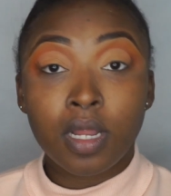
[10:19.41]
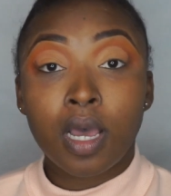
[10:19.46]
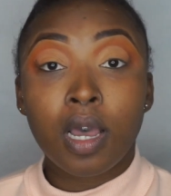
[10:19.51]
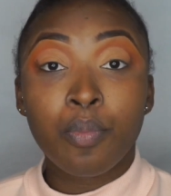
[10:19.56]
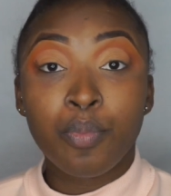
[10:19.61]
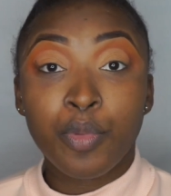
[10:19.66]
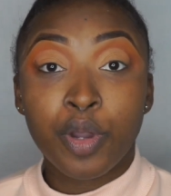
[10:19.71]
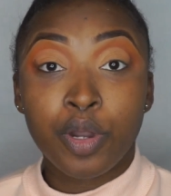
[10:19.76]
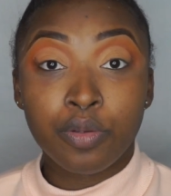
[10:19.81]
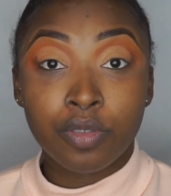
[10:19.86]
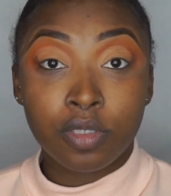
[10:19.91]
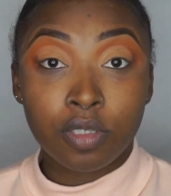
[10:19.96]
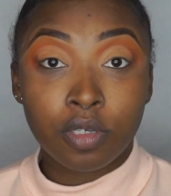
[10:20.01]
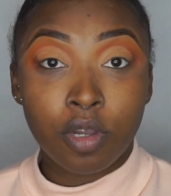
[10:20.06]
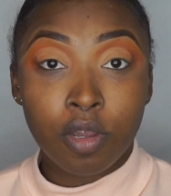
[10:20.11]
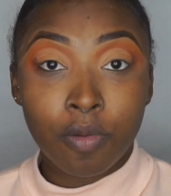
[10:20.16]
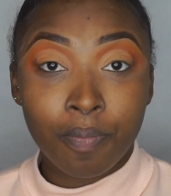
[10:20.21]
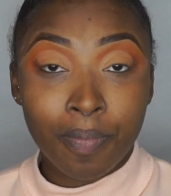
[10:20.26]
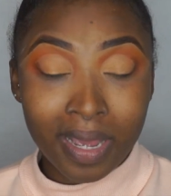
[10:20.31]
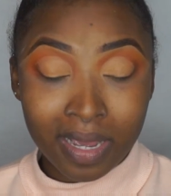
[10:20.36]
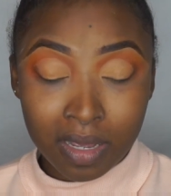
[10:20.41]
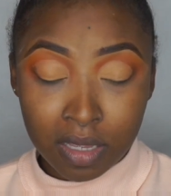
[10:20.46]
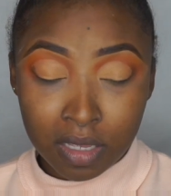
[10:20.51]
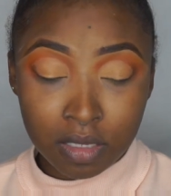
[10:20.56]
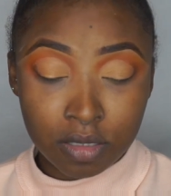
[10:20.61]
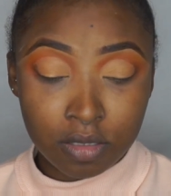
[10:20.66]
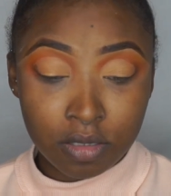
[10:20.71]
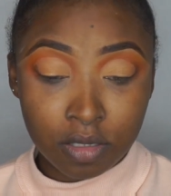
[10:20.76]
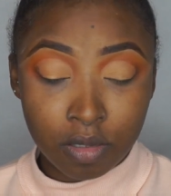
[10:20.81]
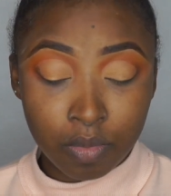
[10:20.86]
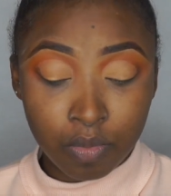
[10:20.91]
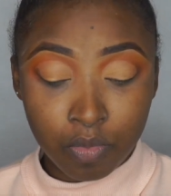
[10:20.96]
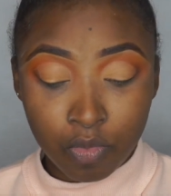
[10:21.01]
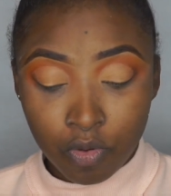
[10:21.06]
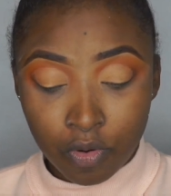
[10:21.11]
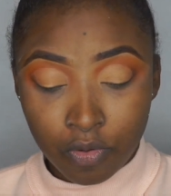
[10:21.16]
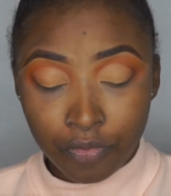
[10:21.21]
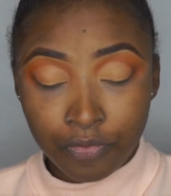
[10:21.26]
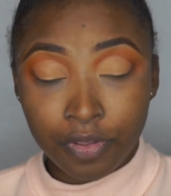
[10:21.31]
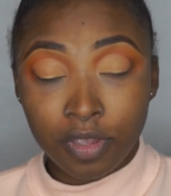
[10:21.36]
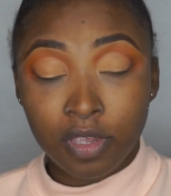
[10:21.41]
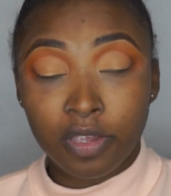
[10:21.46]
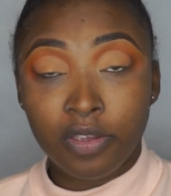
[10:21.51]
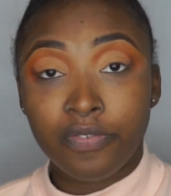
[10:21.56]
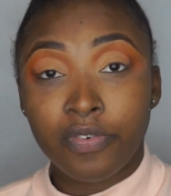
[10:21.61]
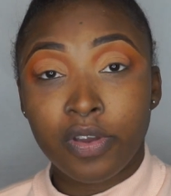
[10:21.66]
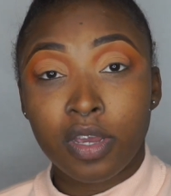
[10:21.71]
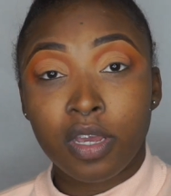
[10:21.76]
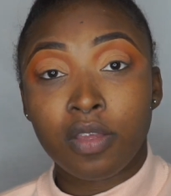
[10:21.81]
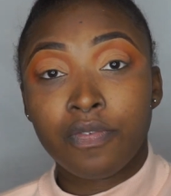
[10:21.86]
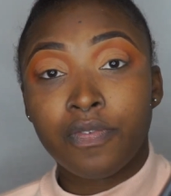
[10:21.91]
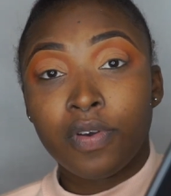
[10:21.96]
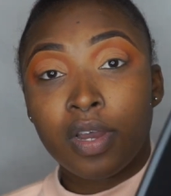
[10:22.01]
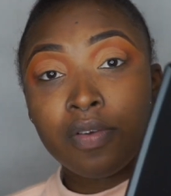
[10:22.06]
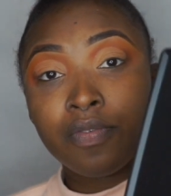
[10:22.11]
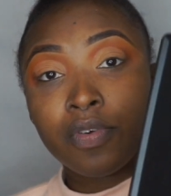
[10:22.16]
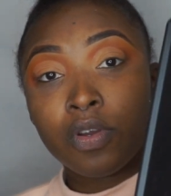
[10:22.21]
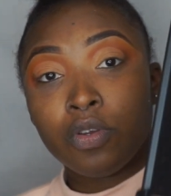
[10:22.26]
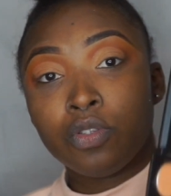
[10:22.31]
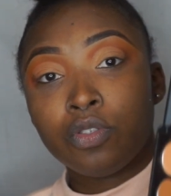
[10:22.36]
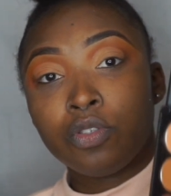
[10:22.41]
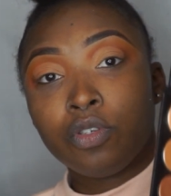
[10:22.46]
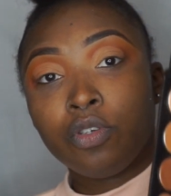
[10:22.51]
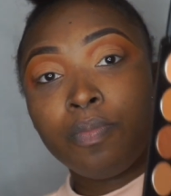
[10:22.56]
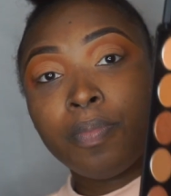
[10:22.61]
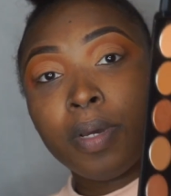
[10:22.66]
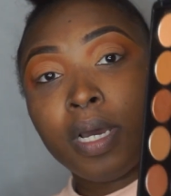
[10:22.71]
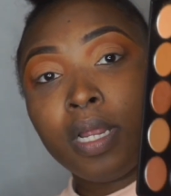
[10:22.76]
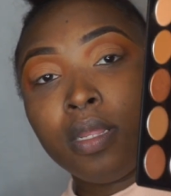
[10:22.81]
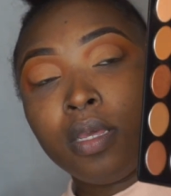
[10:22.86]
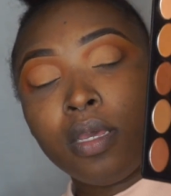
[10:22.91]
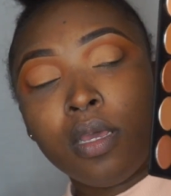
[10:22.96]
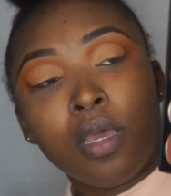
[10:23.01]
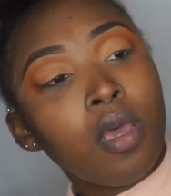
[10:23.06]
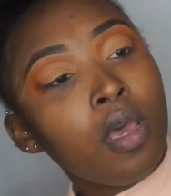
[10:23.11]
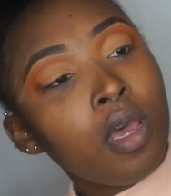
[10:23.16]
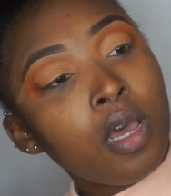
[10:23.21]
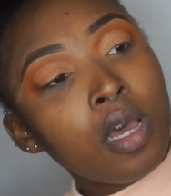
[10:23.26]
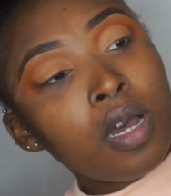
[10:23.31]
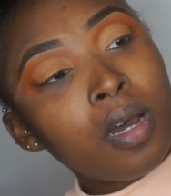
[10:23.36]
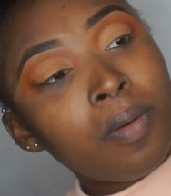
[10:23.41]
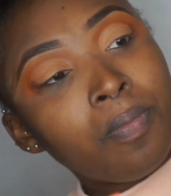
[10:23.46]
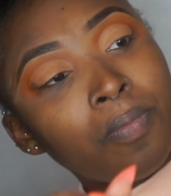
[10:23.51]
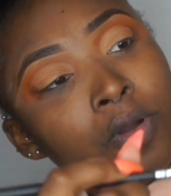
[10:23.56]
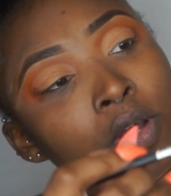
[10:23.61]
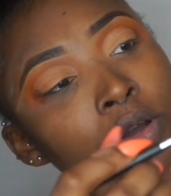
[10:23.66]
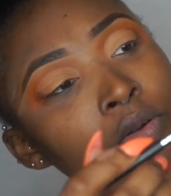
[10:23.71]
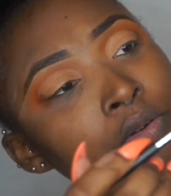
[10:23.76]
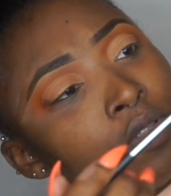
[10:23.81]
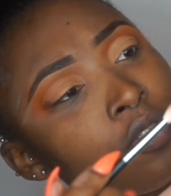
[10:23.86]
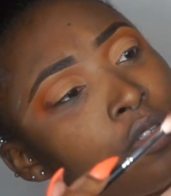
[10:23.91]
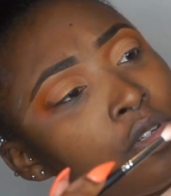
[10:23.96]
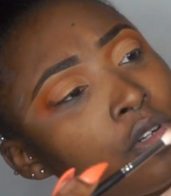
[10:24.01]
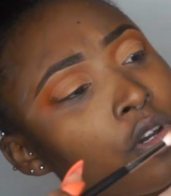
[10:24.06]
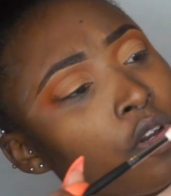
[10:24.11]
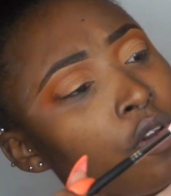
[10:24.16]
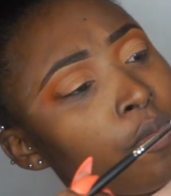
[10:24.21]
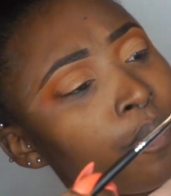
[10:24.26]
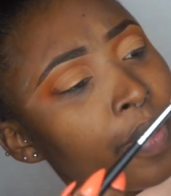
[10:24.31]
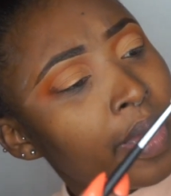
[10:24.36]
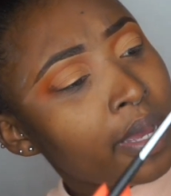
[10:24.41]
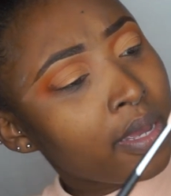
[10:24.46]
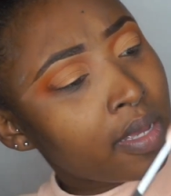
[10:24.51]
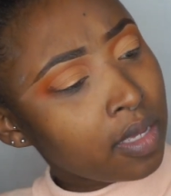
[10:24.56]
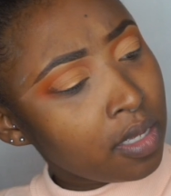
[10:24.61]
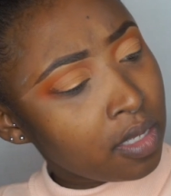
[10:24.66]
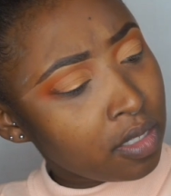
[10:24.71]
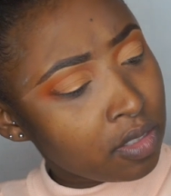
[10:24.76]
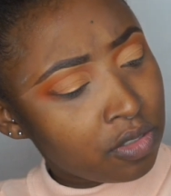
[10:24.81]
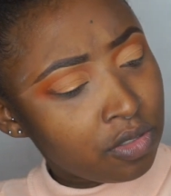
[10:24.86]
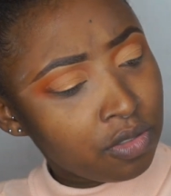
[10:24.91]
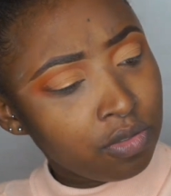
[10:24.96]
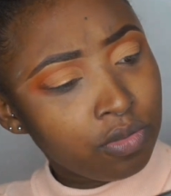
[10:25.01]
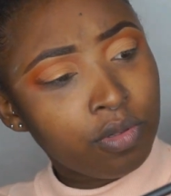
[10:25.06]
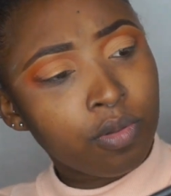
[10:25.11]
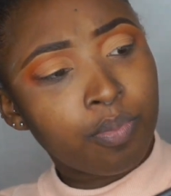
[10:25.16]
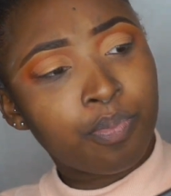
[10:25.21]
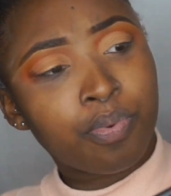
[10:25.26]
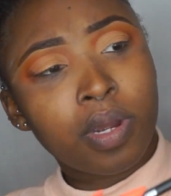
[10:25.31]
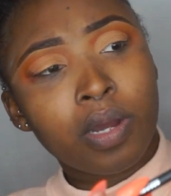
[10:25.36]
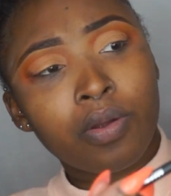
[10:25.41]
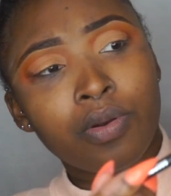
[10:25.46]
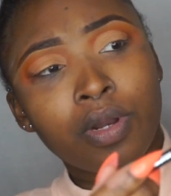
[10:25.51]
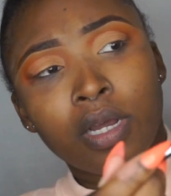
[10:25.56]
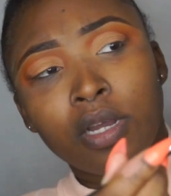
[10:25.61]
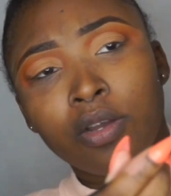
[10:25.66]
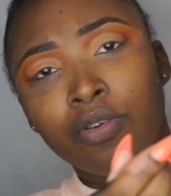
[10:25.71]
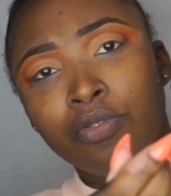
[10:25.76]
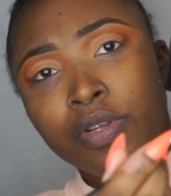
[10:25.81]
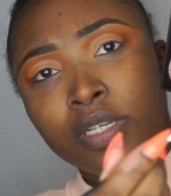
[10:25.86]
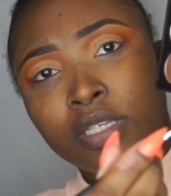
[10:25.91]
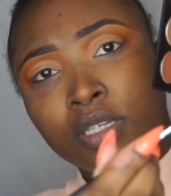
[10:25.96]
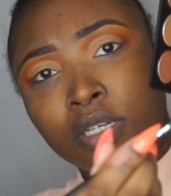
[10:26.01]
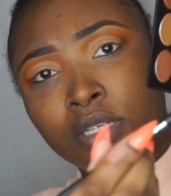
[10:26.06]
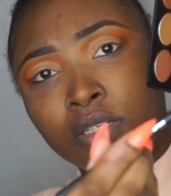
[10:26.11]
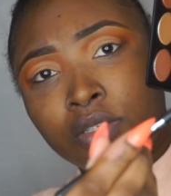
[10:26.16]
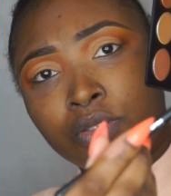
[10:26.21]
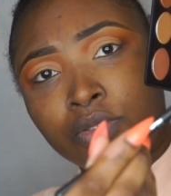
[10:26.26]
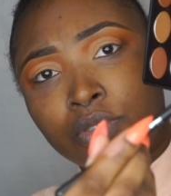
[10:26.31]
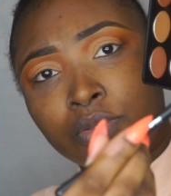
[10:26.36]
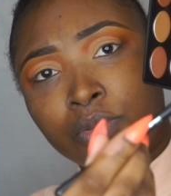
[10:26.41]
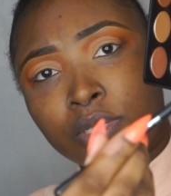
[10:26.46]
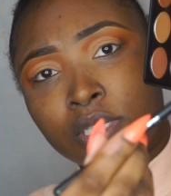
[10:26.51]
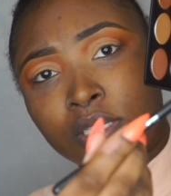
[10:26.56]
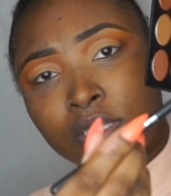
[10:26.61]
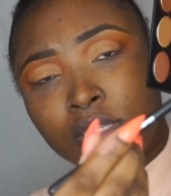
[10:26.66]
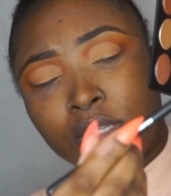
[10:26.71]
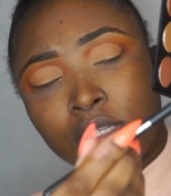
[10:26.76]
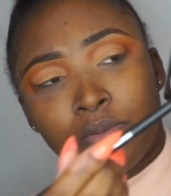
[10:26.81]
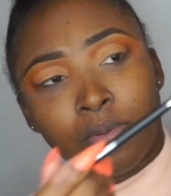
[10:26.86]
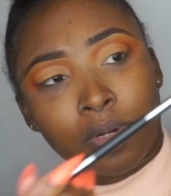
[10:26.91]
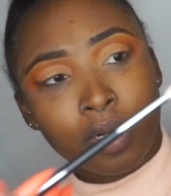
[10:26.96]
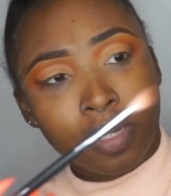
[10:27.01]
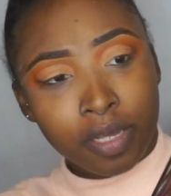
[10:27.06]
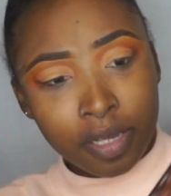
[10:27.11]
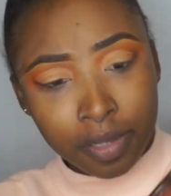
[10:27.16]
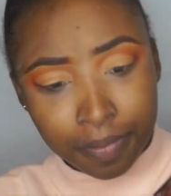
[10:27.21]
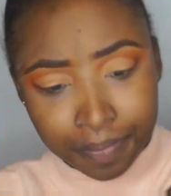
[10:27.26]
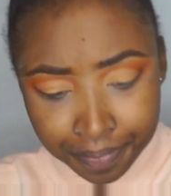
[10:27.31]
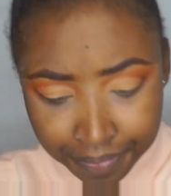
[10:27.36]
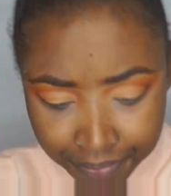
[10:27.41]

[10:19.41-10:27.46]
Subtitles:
now I'm going to go back into the Morphe 3502 palette. I'm going to go back into the brown I originally used, which is this one here.